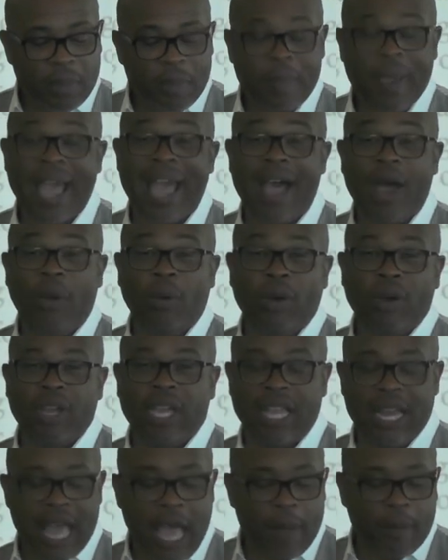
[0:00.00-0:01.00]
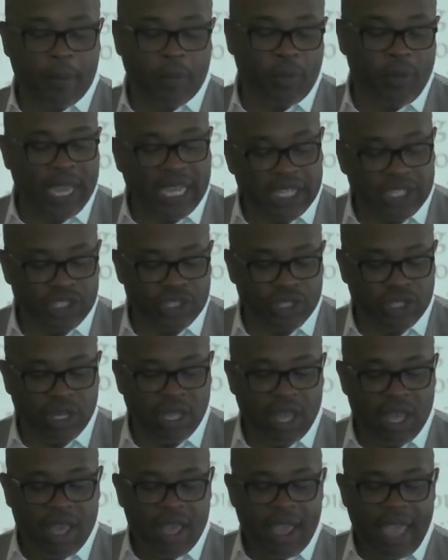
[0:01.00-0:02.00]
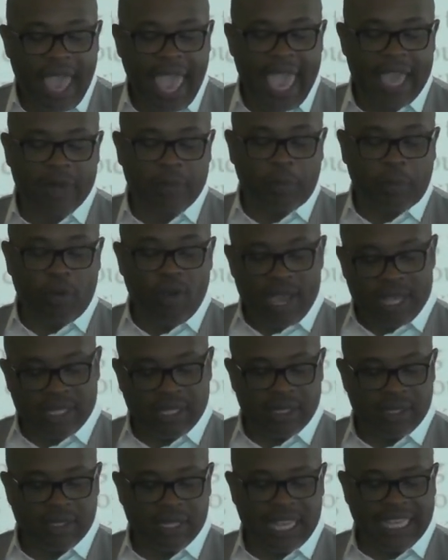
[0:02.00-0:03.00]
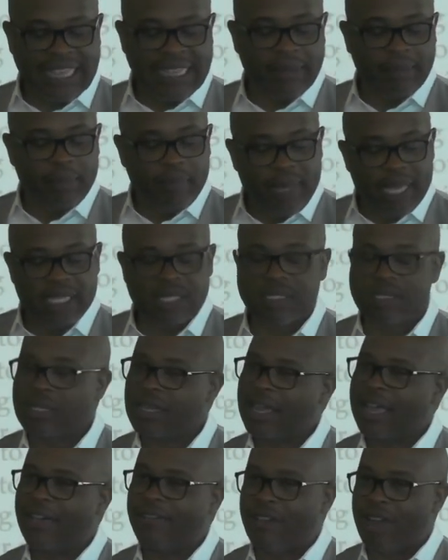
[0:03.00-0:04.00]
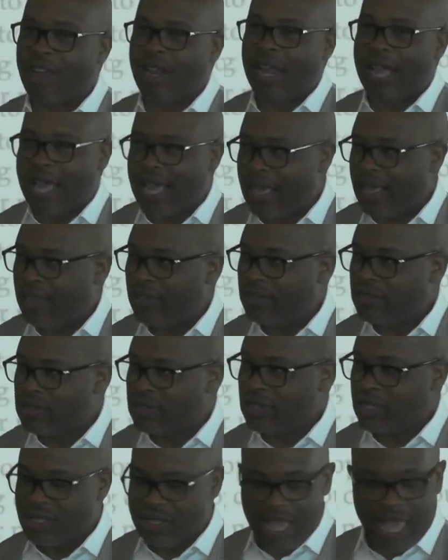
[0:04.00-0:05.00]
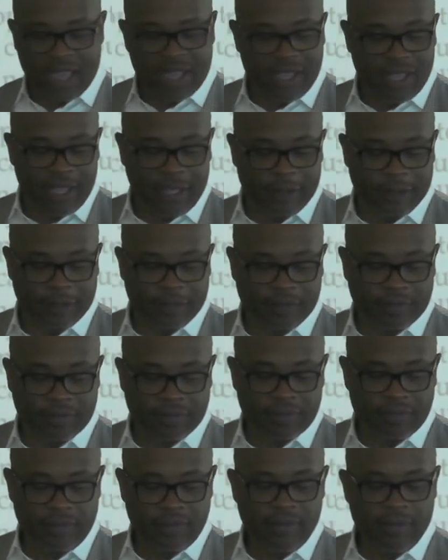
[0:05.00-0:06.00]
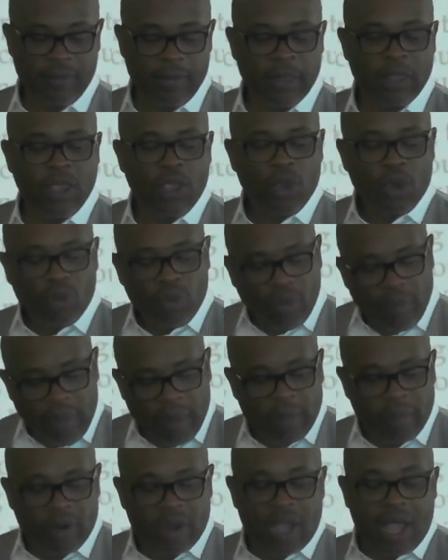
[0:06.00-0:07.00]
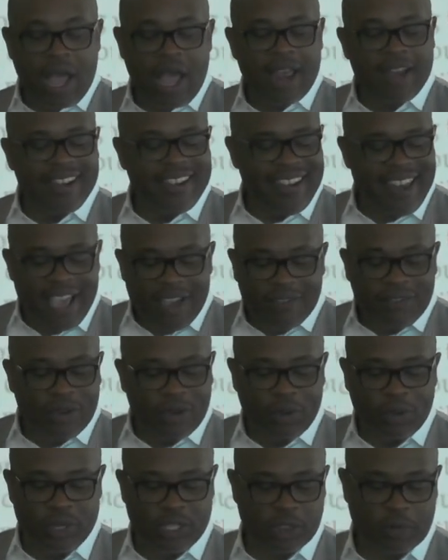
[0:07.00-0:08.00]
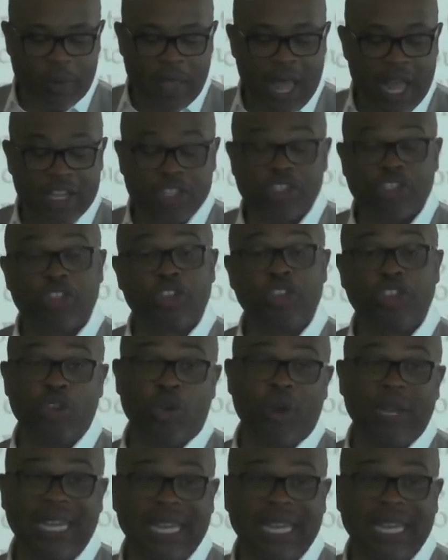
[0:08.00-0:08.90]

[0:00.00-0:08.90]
power in operation, and presence in the midst of our lives. Isn't that good? Remember, God never responds to your